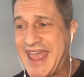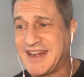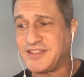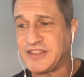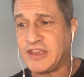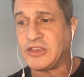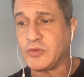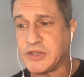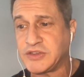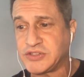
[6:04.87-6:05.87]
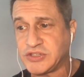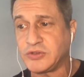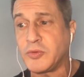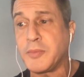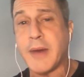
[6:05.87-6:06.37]
anything you can
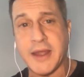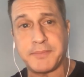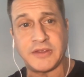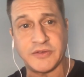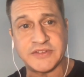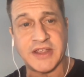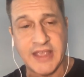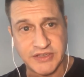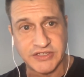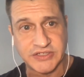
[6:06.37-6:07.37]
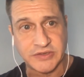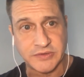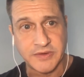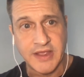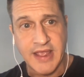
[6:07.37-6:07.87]
do might be used against
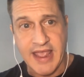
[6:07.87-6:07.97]
you,